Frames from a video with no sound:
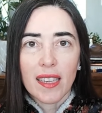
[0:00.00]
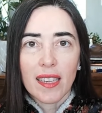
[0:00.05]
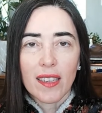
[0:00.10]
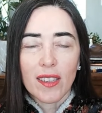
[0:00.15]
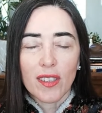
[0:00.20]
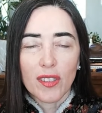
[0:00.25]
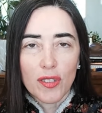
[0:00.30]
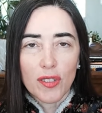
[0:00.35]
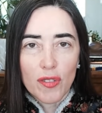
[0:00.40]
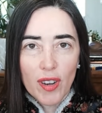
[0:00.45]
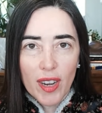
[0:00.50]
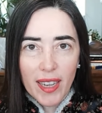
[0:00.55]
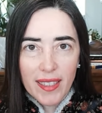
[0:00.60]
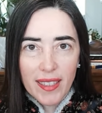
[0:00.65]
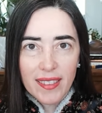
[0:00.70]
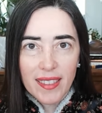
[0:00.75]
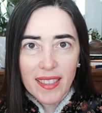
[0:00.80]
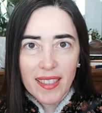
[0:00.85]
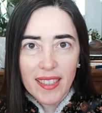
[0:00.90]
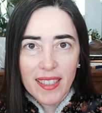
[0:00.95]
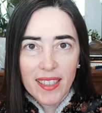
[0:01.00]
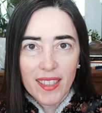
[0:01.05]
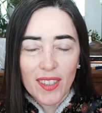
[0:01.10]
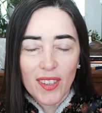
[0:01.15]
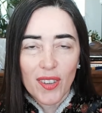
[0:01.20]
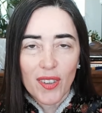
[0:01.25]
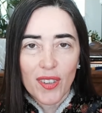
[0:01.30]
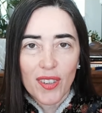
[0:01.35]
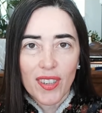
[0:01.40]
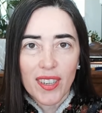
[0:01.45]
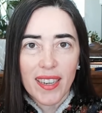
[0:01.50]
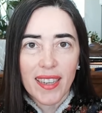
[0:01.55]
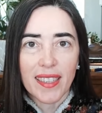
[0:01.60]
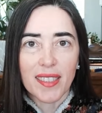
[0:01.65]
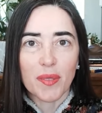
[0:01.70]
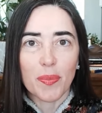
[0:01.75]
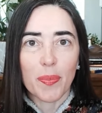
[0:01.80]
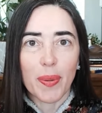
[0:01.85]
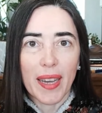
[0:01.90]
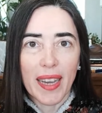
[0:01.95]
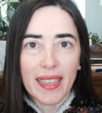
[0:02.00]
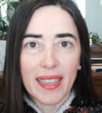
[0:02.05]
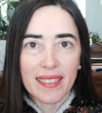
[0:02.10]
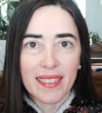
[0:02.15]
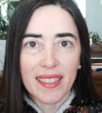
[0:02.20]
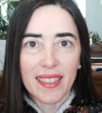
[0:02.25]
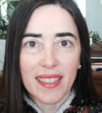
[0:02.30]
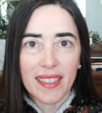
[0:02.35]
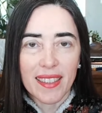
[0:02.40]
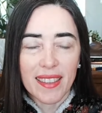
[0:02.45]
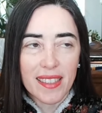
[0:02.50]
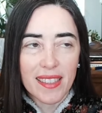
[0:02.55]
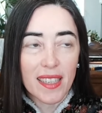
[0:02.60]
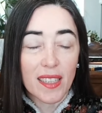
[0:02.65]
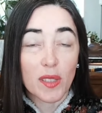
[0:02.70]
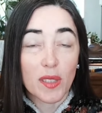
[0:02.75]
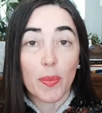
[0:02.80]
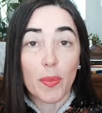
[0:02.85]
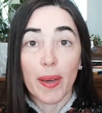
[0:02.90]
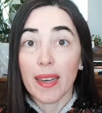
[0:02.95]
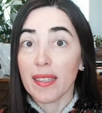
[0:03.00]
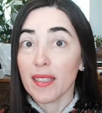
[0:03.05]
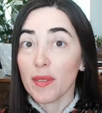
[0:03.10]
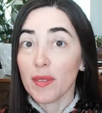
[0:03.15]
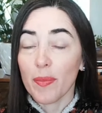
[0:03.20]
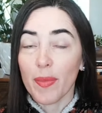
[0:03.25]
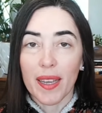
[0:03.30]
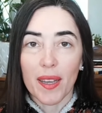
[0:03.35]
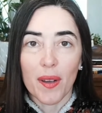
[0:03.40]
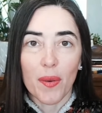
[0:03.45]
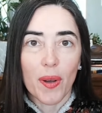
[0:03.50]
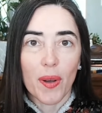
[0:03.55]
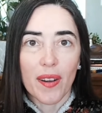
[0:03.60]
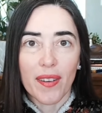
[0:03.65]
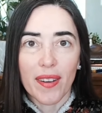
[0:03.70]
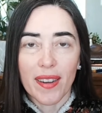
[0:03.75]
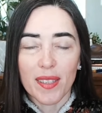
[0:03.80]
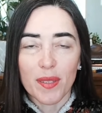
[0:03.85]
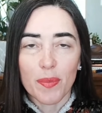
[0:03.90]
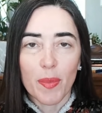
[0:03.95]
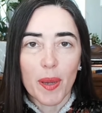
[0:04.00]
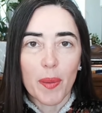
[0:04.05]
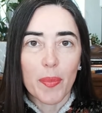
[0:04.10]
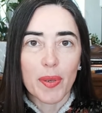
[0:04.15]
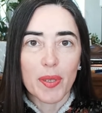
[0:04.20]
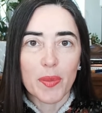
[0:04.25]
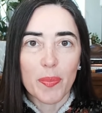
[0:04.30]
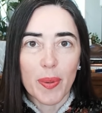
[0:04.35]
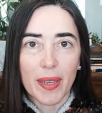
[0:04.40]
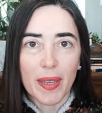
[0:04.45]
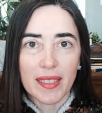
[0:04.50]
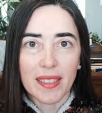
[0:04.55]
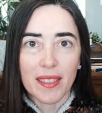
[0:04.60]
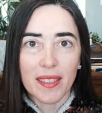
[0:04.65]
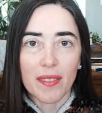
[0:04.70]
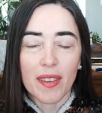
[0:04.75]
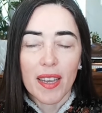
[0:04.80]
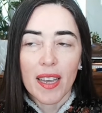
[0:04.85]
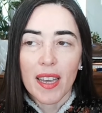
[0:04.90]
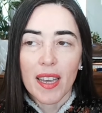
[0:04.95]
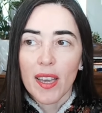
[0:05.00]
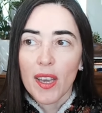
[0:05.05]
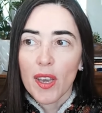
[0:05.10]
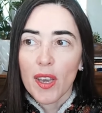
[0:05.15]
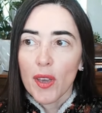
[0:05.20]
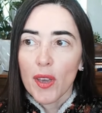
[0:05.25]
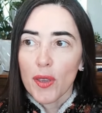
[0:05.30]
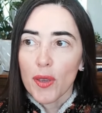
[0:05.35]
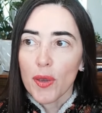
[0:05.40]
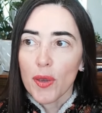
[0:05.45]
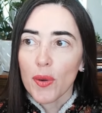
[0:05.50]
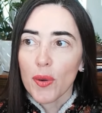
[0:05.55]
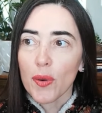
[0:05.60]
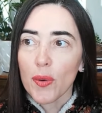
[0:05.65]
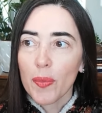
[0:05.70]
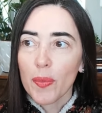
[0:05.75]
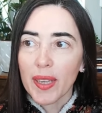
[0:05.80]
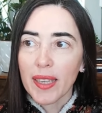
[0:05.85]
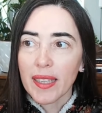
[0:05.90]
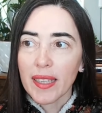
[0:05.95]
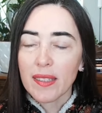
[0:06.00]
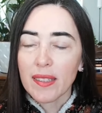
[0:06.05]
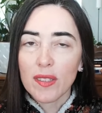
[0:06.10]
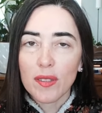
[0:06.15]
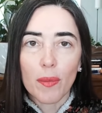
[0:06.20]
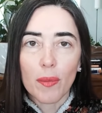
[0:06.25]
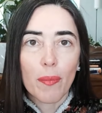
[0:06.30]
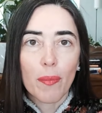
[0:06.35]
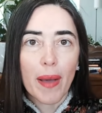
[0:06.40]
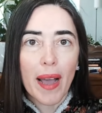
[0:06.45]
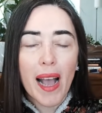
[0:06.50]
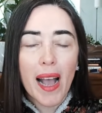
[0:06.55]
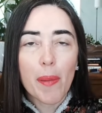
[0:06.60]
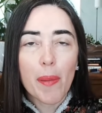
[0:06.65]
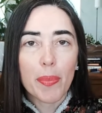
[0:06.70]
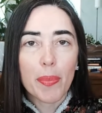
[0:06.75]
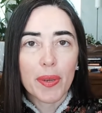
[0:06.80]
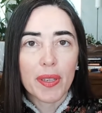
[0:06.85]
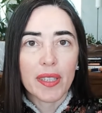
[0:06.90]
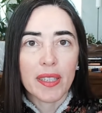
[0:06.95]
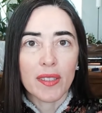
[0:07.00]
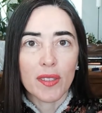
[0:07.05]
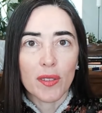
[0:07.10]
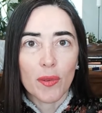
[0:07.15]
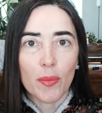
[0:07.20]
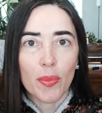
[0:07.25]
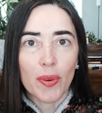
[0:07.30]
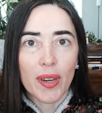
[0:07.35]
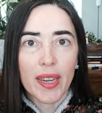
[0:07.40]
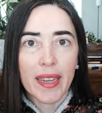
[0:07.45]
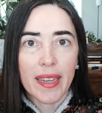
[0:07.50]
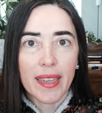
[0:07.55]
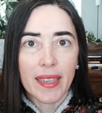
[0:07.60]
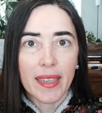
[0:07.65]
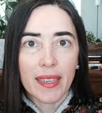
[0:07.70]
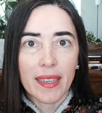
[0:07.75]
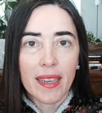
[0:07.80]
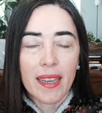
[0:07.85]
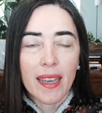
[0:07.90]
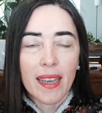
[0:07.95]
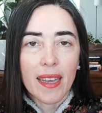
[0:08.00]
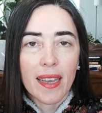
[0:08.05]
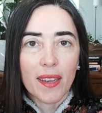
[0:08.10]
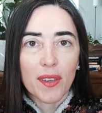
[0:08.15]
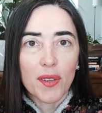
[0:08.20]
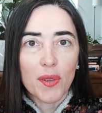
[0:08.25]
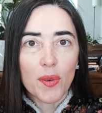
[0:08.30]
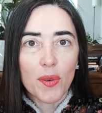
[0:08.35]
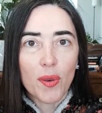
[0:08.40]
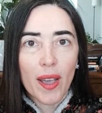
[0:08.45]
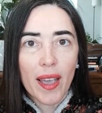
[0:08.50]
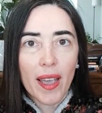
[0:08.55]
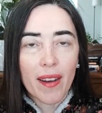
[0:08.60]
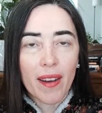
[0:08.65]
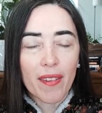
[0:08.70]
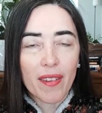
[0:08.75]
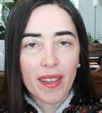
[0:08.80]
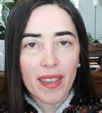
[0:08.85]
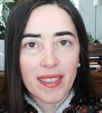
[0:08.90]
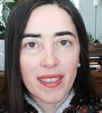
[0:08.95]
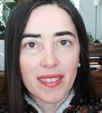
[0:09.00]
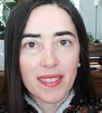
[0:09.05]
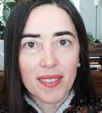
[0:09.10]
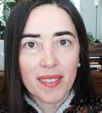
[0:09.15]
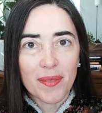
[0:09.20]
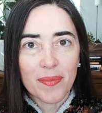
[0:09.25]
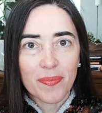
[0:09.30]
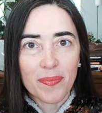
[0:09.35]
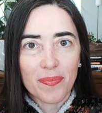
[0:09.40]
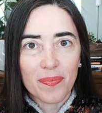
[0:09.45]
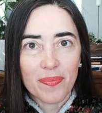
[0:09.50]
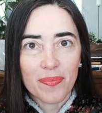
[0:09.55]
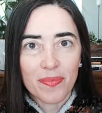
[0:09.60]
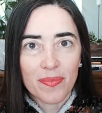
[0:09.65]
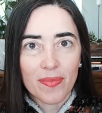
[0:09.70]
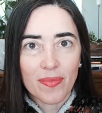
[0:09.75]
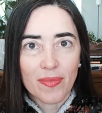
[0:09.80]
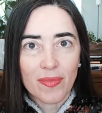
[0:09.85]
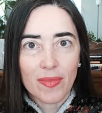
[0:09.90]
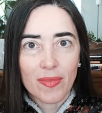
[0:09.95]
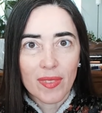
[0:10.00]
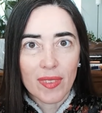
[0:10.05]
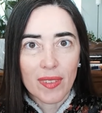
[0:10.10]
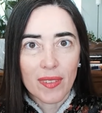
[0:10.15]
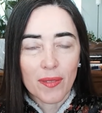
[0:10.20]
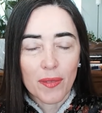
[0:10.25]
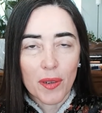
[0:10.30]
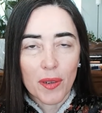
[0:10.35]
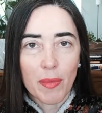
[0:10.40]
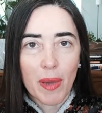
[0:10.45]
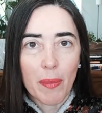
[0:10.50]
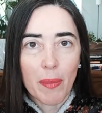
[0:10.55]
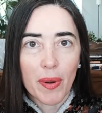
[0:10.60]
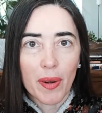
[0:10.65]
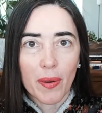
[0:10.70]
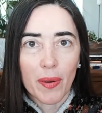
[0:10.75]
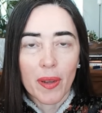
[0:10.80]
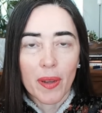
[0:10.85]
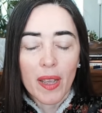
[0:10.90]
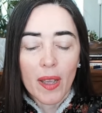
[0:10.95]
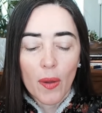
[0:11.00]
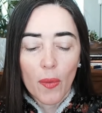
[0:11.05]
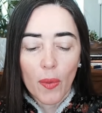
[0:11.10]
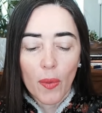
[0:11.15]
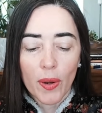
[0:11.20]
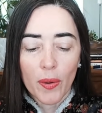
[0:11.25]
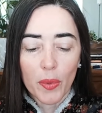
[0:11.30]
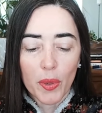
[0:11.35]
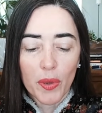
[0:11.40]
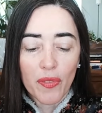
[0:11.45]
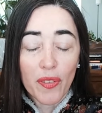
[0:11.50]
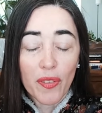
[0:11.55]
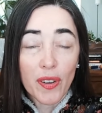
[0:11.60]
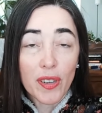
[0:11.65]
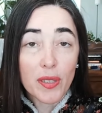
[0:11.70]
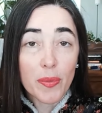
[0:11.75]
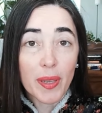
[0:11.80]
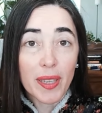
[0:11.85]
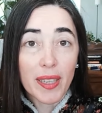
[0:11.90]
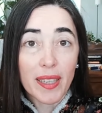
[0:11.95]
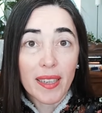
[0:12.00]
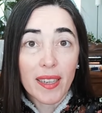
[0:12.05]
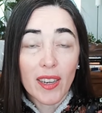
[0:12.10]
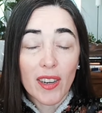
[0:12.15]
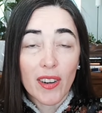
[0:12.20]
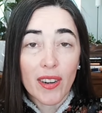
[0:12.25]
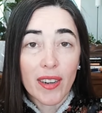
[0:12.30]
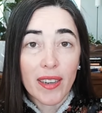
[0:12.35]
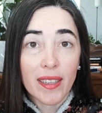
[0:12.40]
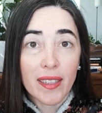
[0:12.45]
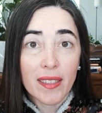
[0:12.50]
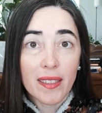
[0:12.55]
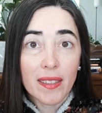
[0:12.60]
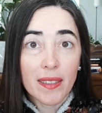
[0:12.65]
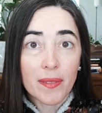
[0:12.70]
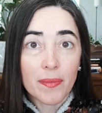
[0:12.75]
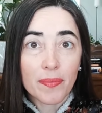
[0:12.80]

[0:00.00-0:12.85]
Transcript: contracting or expanding, this expands my awareness, my perspective, you begin to map in your brain new areas. Remember, when we first begin learning,